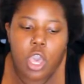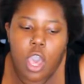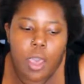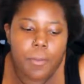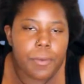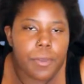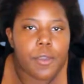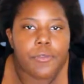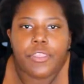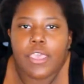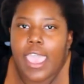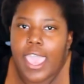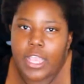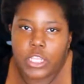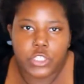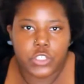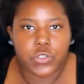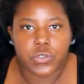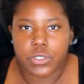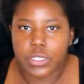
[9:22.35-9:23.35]
copy all the
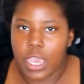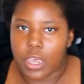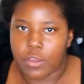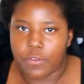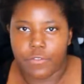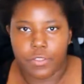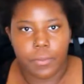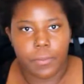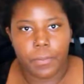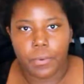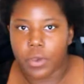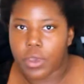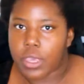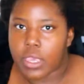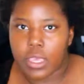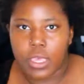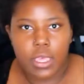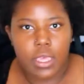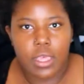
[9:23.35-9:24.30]
answers out of the book.